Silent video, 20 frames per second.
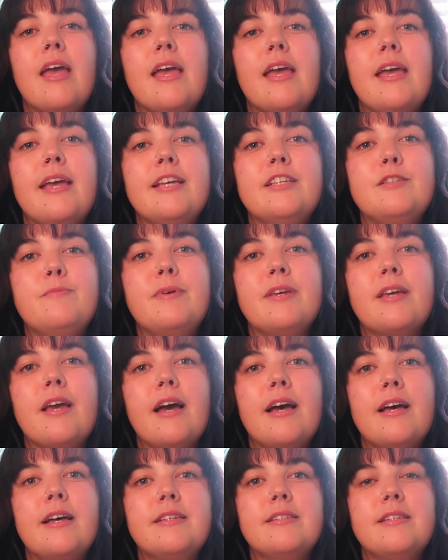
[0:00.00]
is
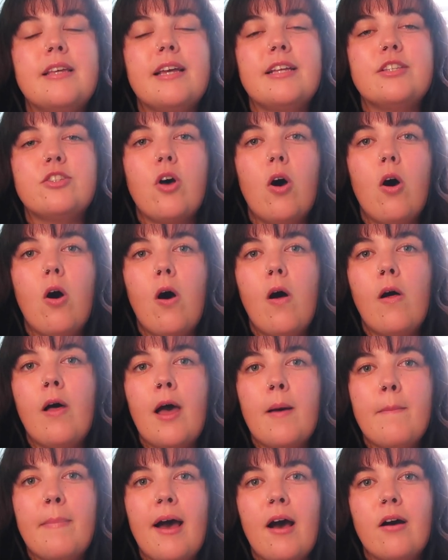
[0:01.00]
because it's all
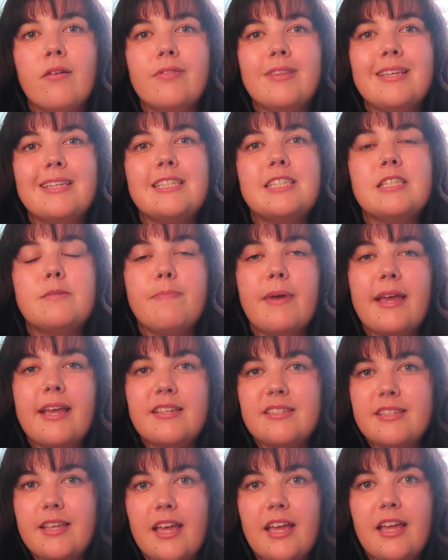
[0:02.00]
about the
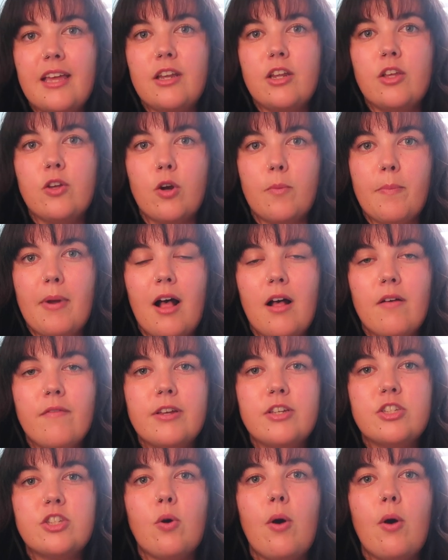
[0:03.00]
space in your pelvis.